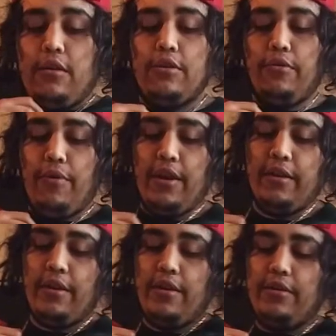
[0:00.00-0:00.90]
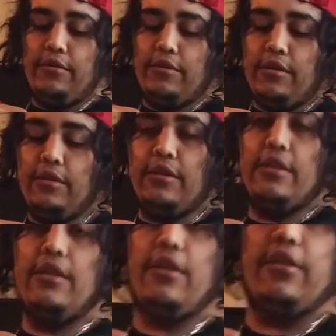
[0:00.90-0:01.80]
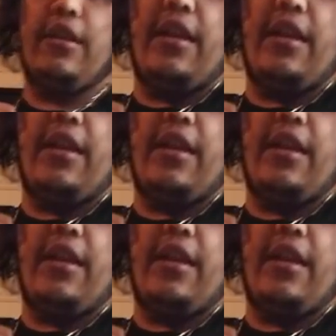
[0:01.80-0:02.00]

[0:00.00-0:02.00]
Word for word: So right there as you can see on the